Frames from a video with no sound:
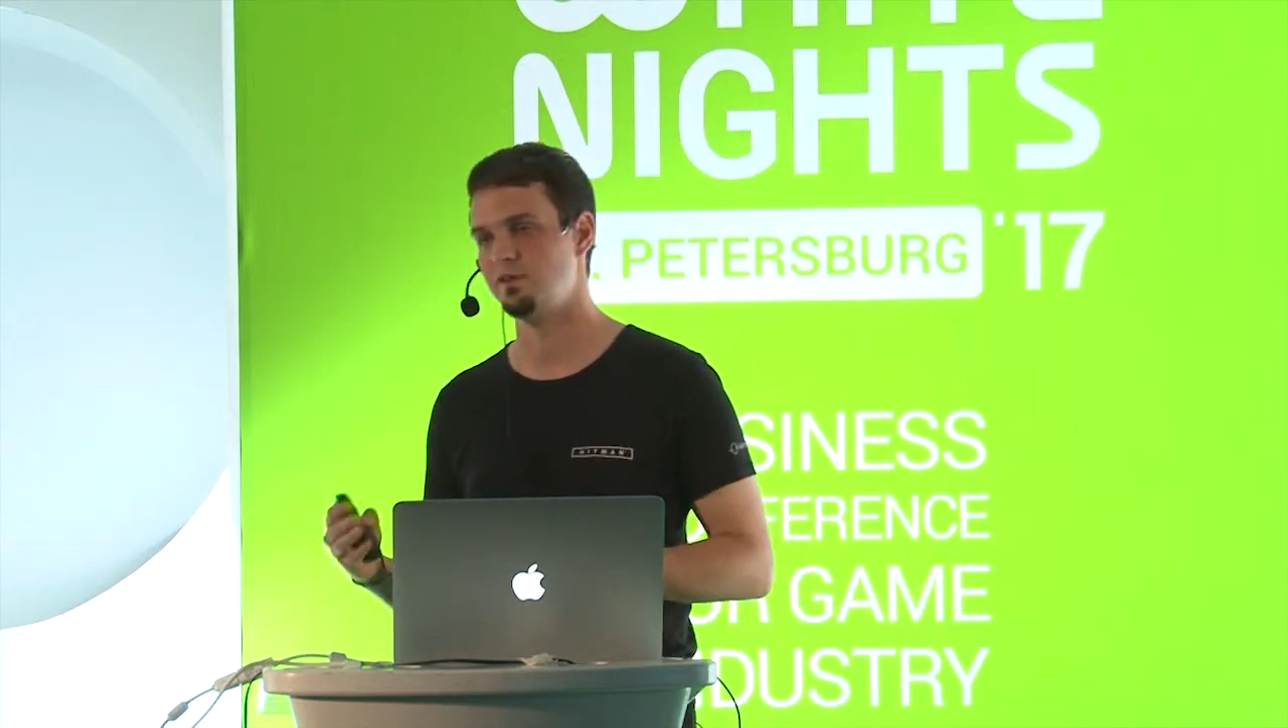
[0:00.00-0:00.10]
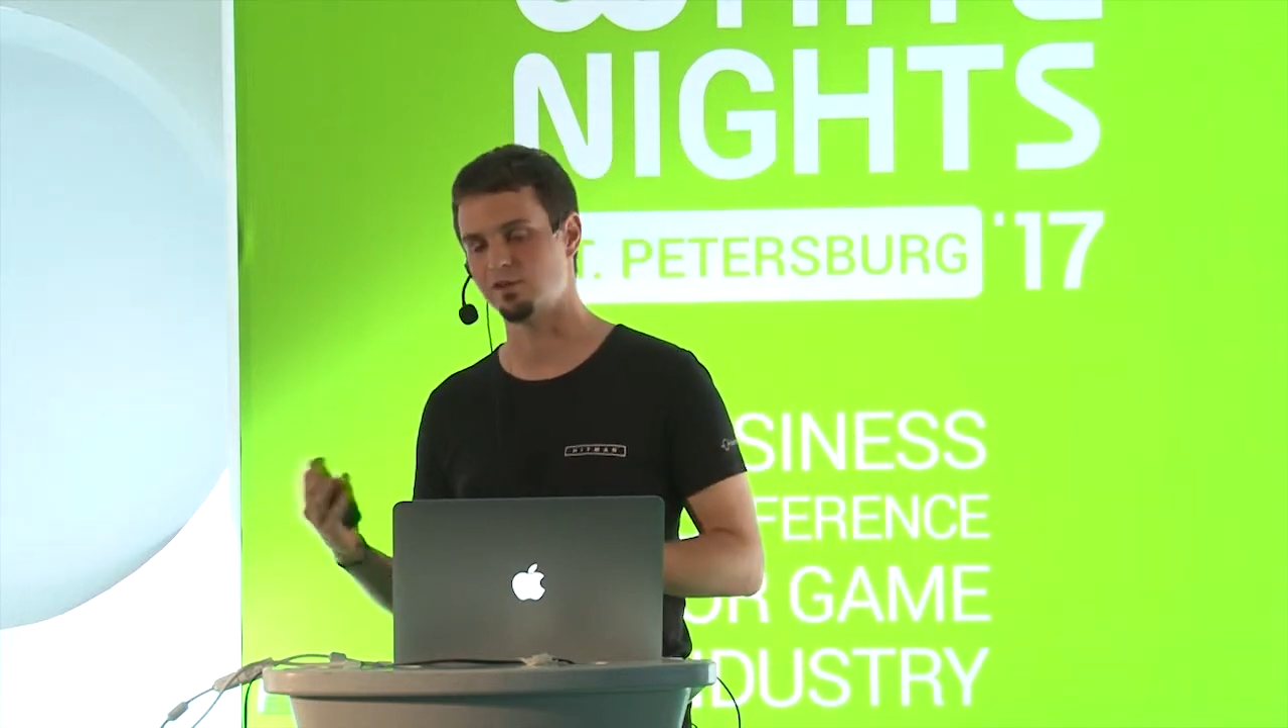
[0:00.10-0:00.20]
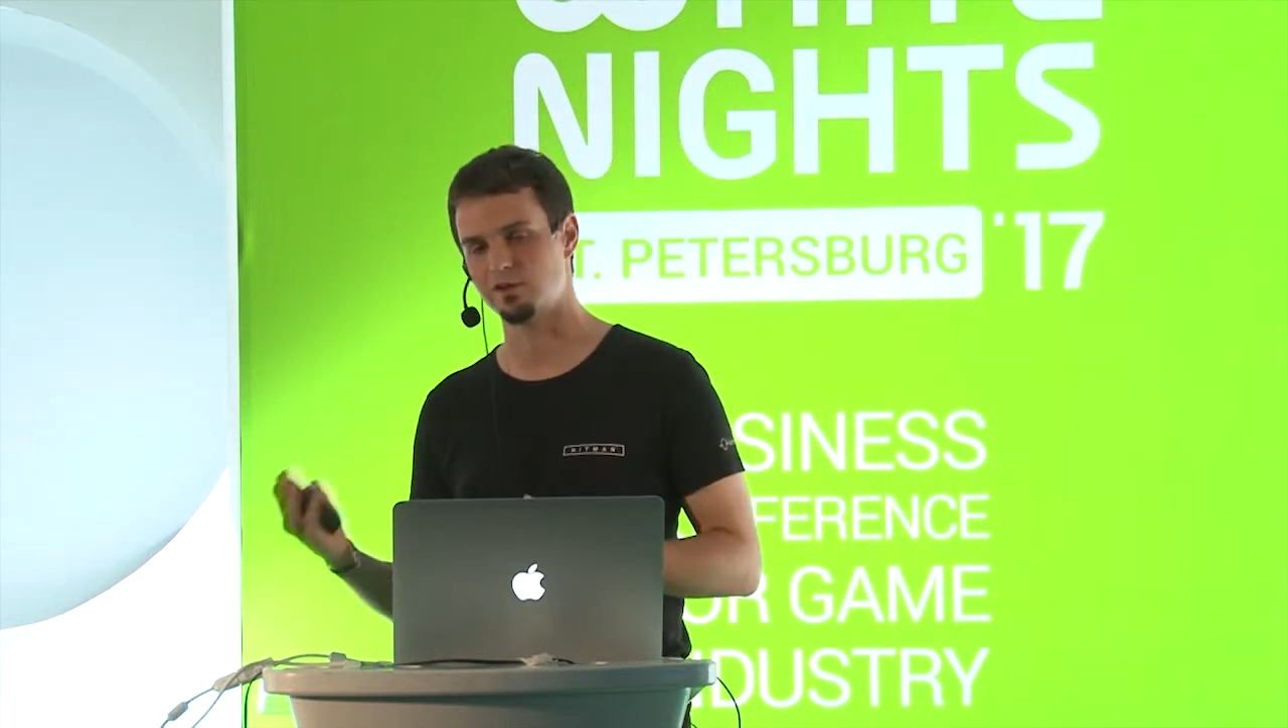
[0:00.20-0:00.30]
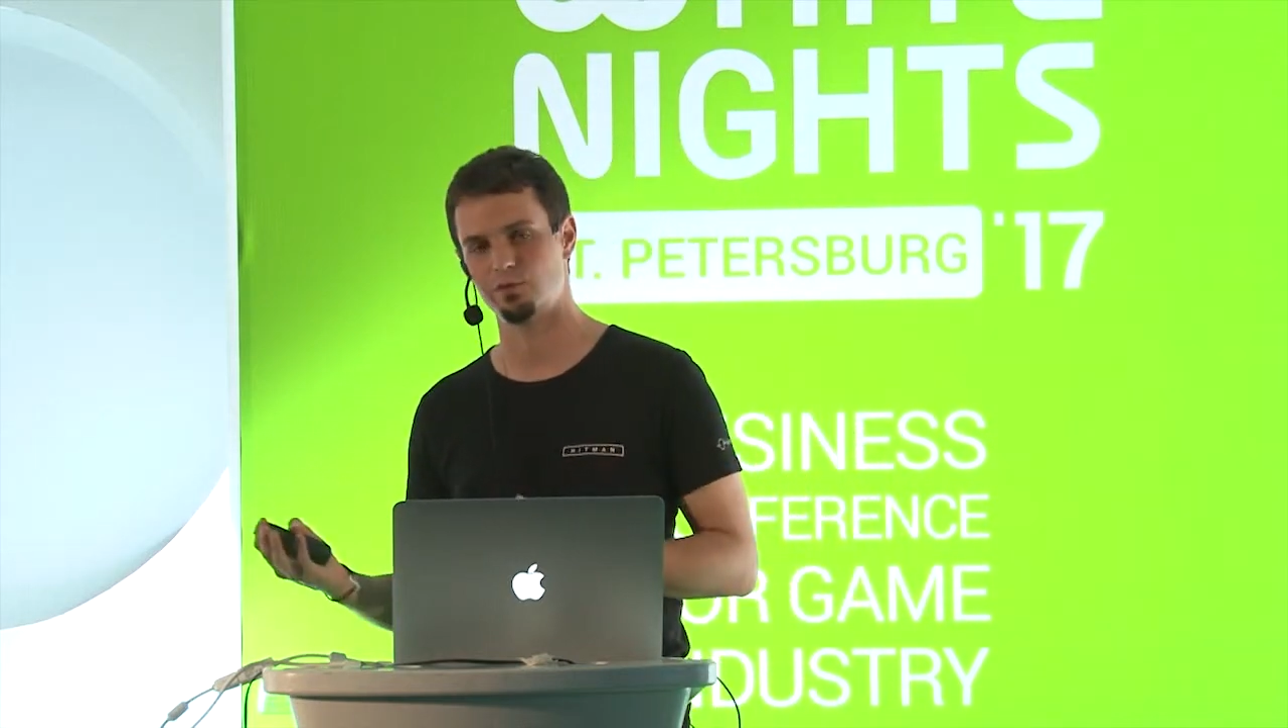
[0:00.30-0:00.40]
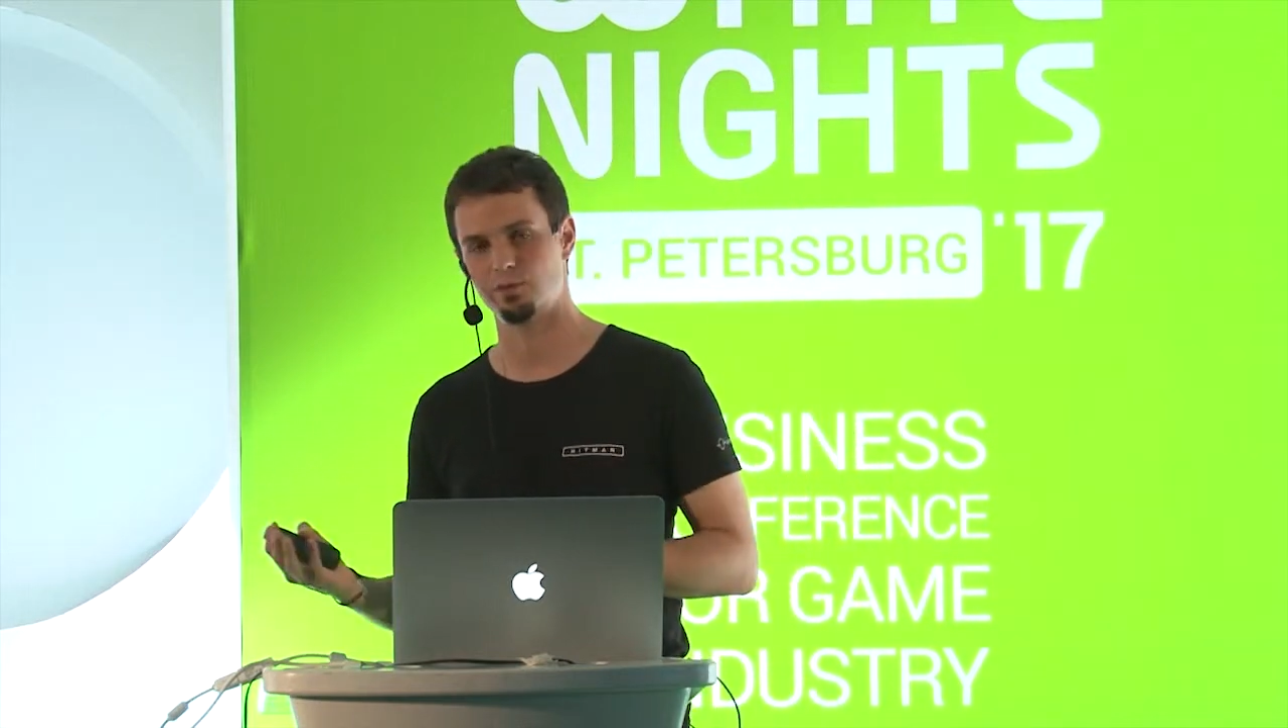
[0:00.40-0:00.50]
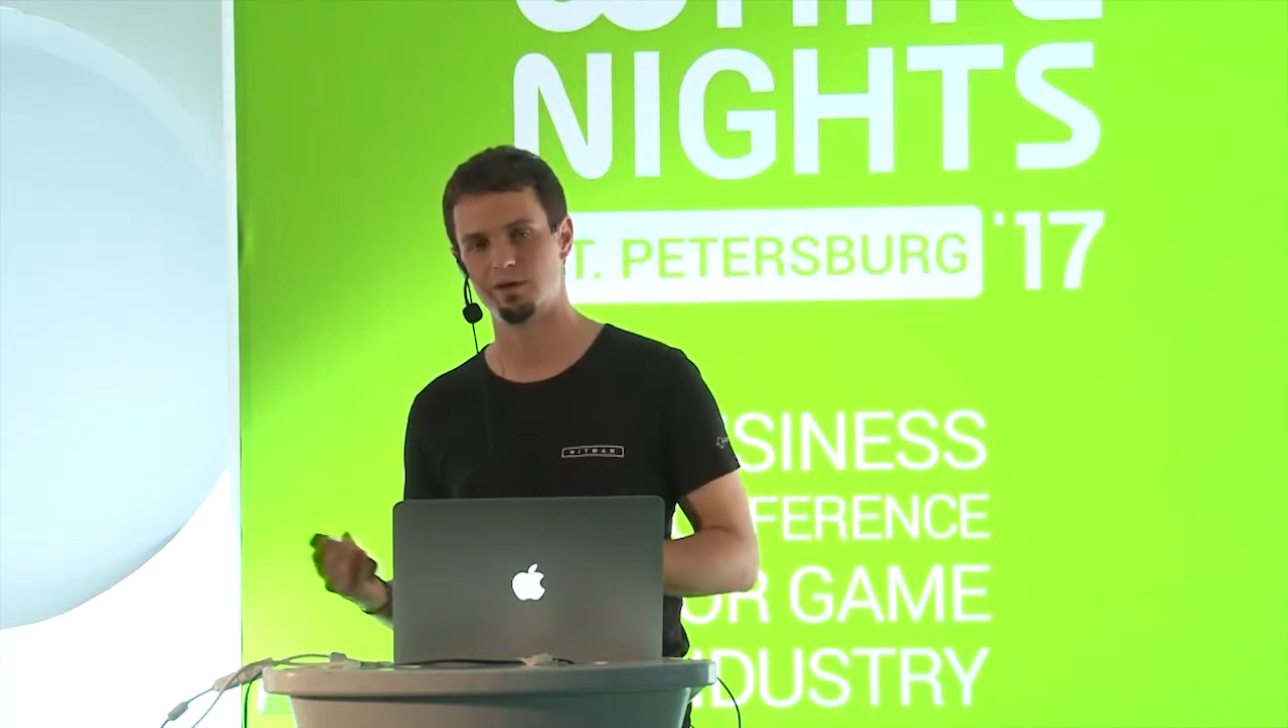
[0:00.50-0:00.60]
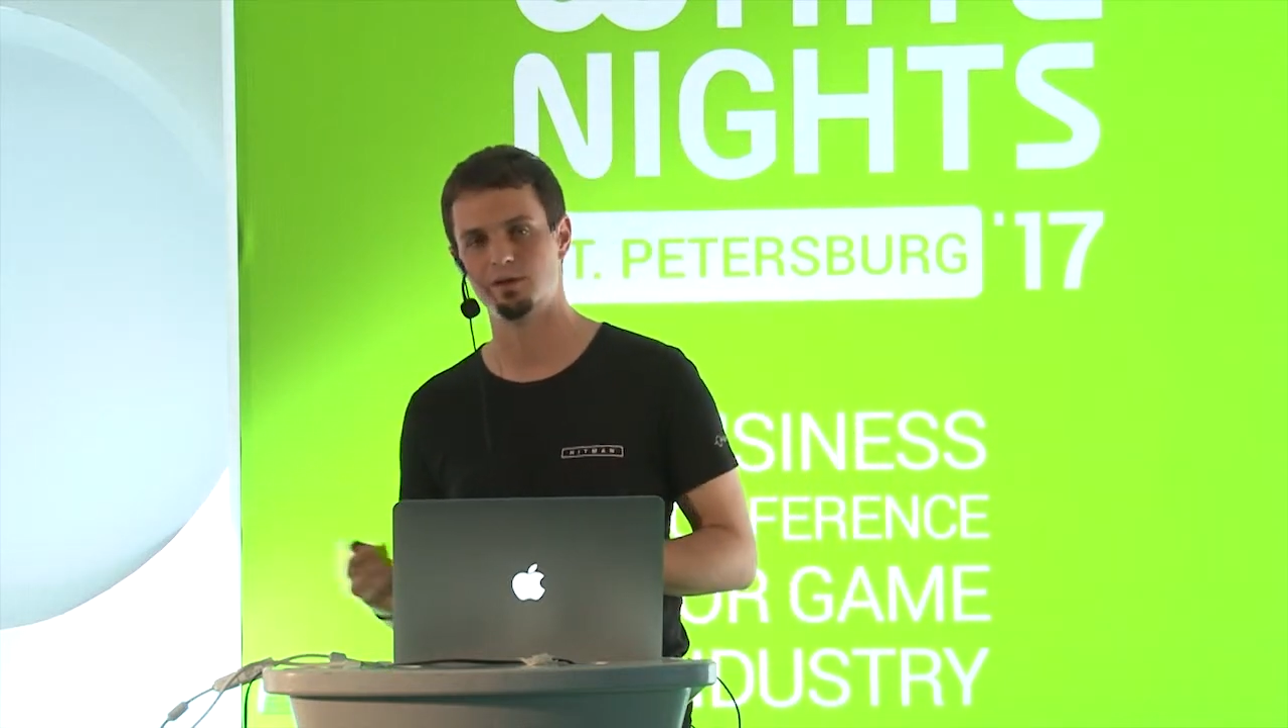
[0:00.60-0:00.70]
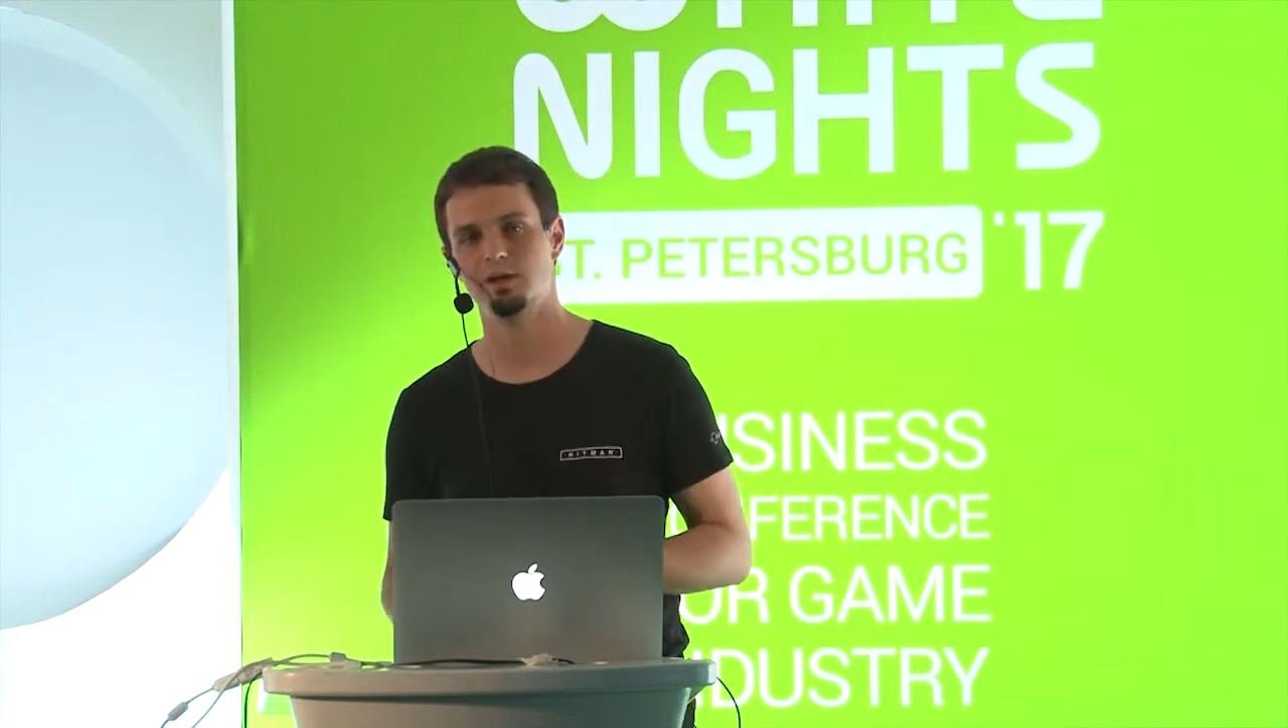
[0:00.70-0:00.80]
etc.